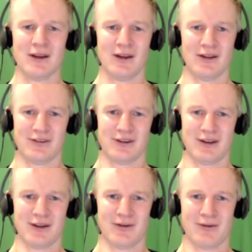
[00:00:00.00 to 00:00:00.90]
it's
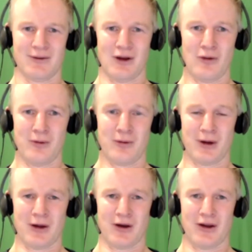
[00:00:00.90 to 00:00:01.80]
uh, opened
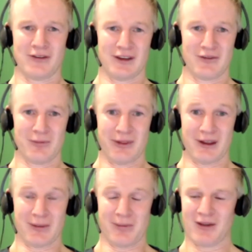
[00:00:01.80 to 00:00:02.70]
my eyes and given me the
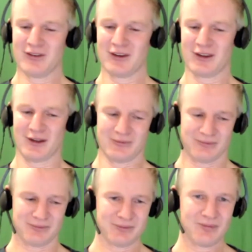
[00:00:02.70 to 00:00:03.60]
capacity
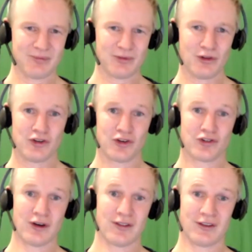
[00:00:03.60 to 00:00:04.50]
to
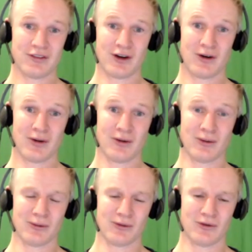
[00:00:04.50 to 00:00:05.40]
treat this whole